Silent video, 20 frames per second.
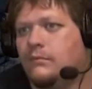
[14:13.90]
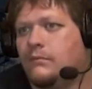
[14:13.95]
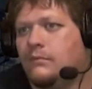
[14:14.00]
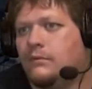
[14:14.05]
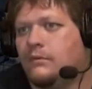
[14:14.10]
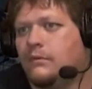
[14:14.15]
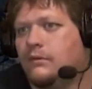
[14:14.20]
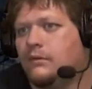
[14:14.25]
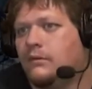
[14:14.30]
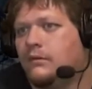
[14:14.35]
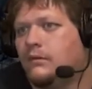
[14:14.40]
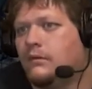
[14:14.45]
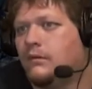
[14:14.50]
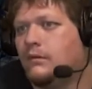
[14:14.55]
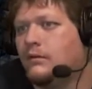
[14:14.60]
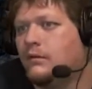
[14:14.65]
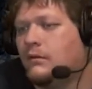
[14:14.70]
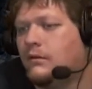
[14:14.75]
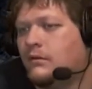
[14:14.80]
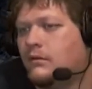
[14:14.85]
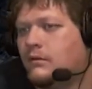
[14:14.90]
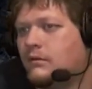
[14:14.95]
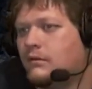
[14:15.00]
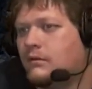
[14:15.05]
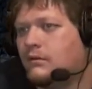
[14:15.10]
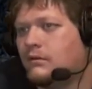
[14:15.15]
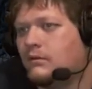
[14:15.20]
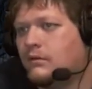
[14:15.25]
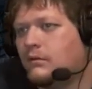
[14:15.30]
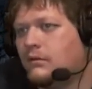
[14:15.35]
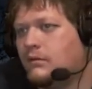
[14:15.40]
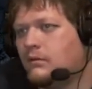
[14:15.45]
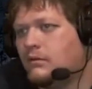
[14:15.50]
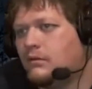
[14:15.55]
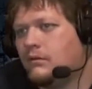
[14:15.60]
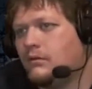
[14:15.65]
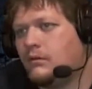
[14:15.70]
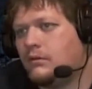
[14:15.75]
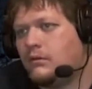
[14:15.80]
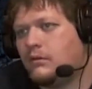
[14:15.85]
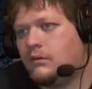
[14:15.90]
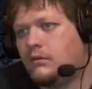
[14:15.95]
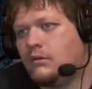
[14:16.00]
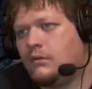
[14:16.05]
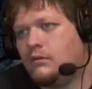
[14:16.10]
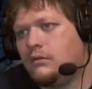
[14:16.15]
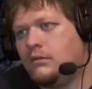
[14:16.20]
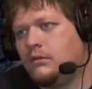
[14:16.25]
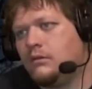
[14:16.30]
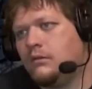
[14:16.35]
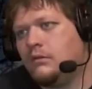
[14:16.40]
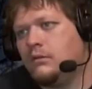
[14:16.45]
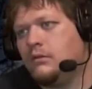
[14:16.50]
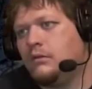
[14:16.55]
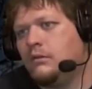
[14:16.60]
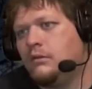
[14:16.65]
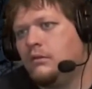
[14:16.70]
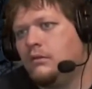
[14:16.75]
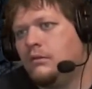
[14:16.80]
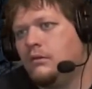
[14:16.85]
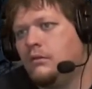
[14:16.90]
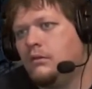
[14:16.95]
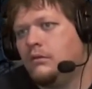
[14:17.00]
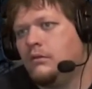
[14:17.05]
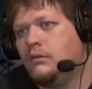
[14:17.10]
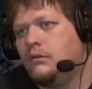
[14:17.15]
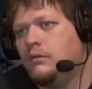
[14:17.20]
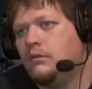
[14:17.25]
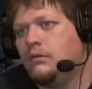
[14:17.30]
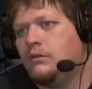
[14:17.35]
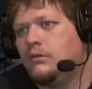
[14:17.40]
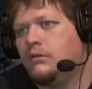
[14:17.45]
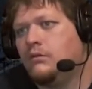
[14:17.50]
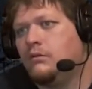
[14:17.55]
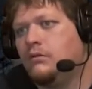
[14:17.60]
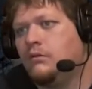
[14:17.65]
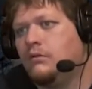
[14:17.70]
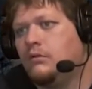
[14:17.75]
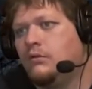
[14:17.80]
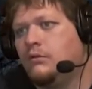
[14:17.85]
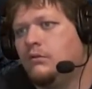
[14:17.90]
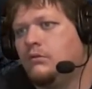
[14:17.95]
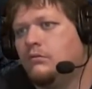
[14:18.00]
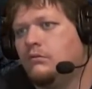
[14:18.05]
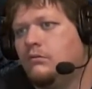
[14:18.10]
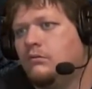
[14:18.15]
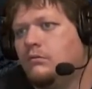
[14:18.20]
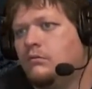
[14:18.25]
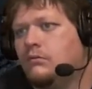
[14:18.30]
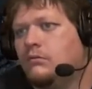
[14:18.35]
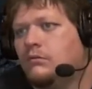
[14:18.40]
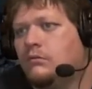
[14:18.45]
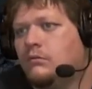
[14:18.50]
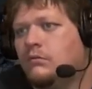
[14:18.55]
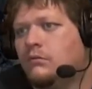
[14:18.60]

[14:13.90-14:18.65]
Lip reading: The person shown says nothing.